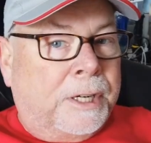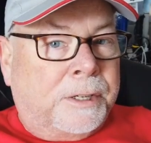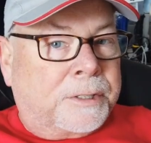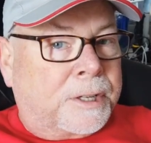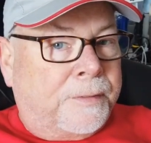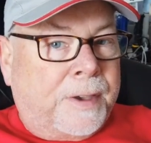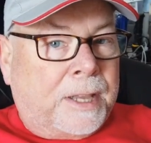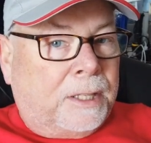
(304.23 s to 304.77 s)
the
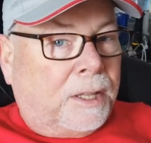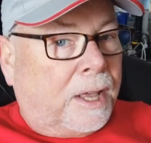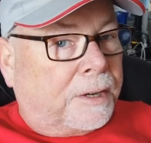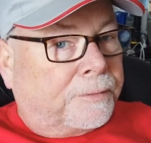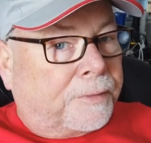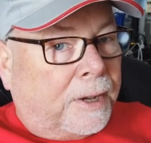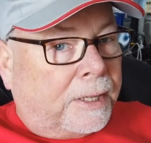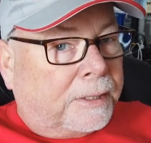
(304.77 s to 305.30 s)
years, I've had a lot
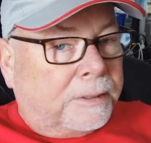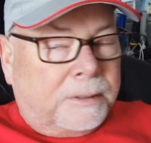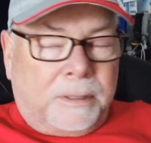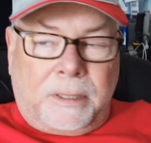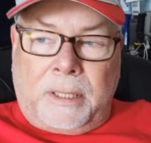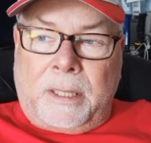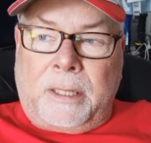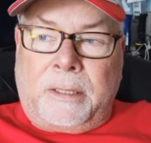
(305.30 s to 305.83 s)
of fun
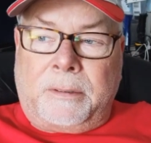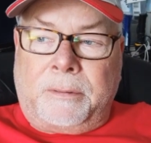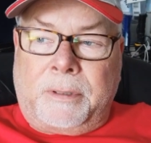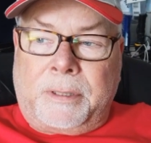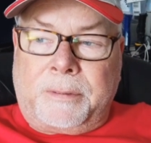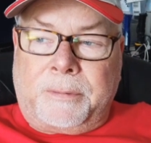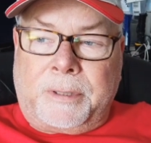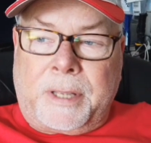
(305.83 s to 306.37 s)

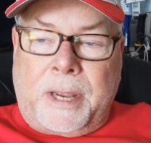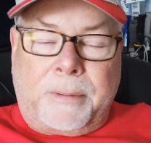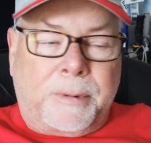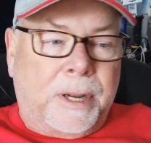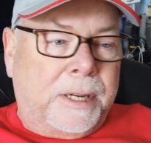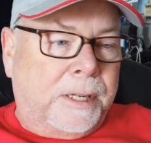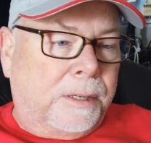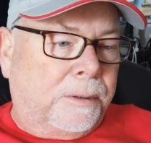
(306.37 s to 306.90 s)
with ham
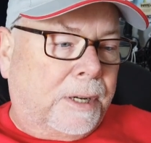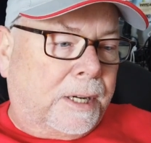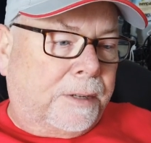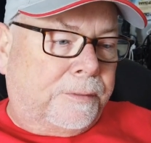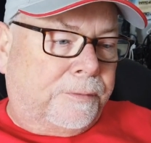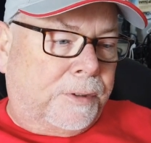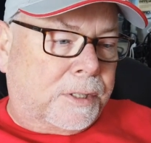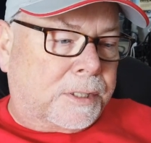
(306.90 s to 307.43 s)
radio. I
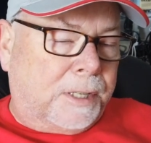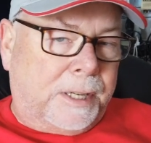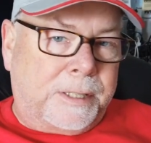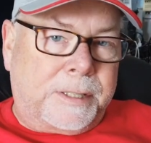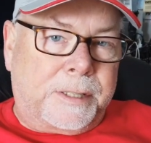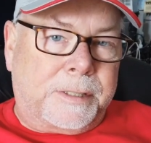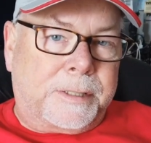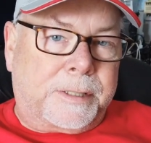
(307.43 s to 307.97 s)
got first
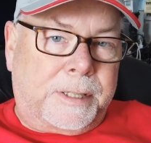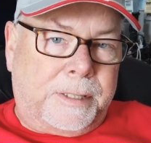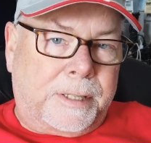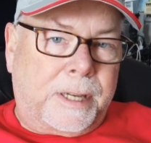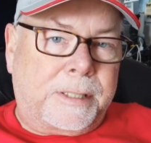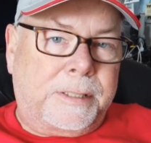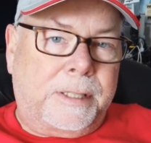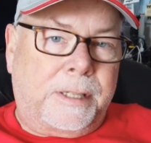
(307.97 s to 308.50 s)
licensed in
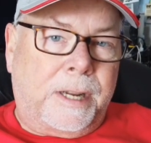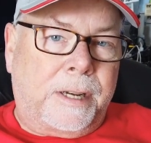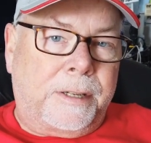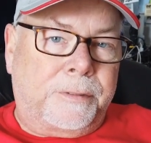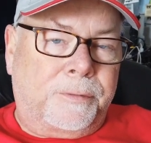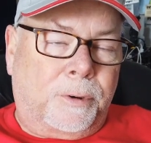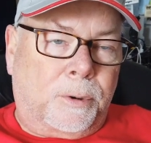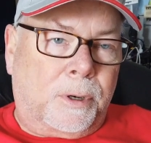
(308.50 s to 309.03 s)

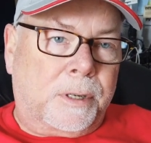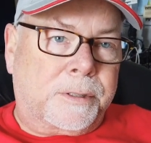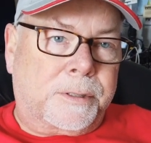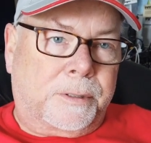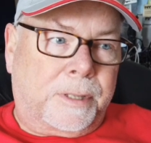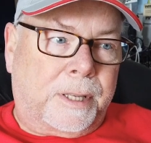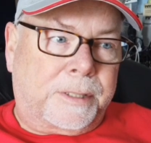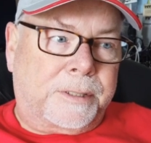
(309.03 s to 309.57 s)
1984,
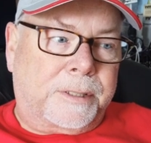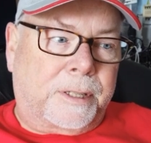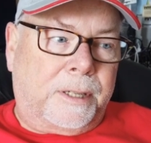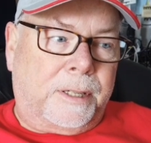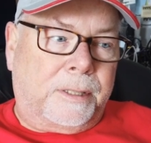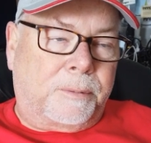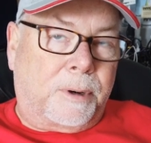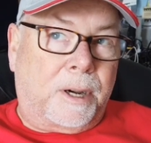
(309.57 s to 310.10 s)
so that's,
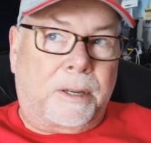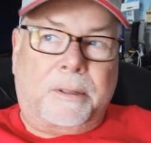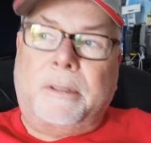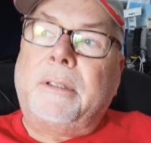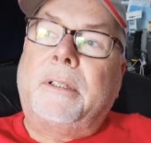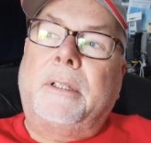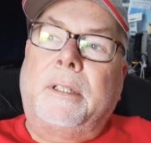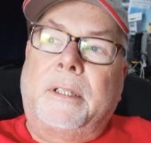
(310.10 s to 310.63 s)

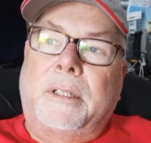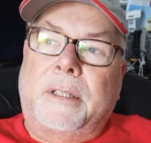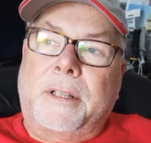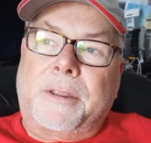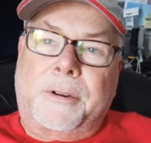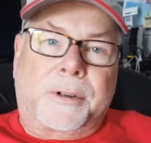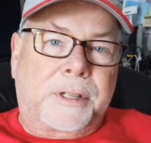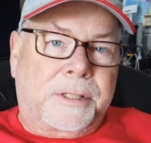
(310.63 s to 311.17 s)
wow,
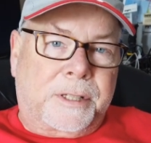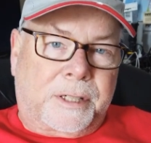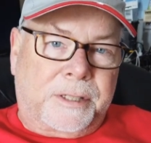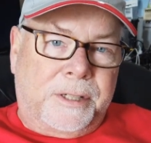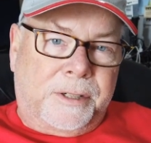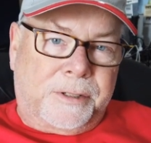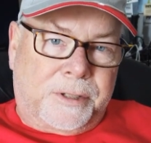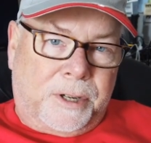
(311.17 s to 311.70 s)
36
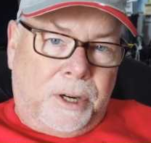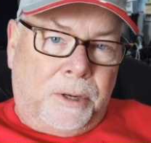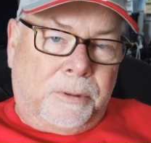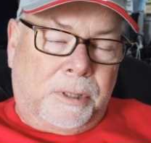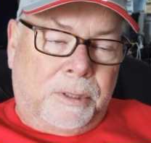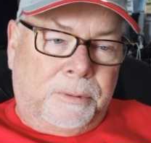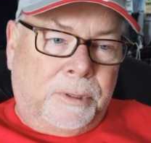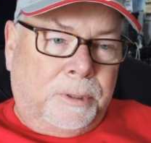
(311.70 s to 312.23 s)
years ago,
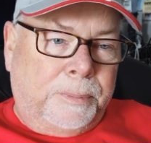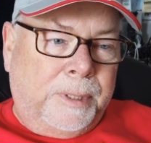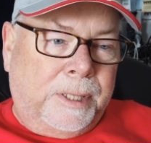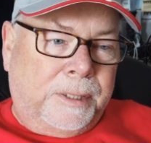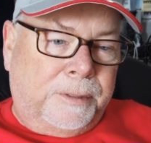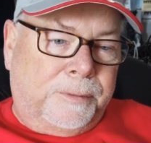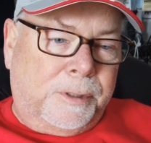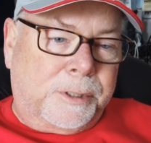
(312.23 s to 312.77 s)
or it will be
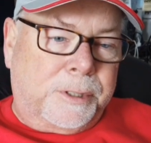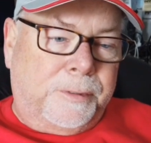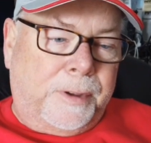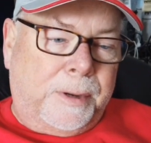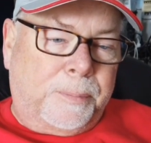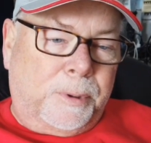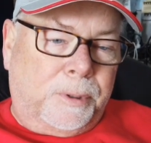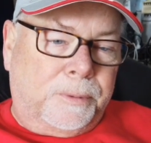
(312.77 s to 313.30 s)
on the 1st of
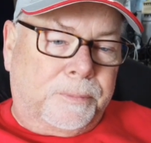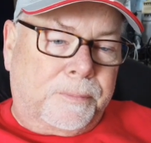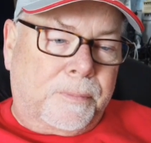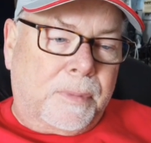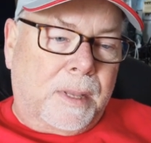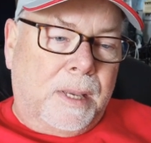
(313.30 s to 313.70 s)
April.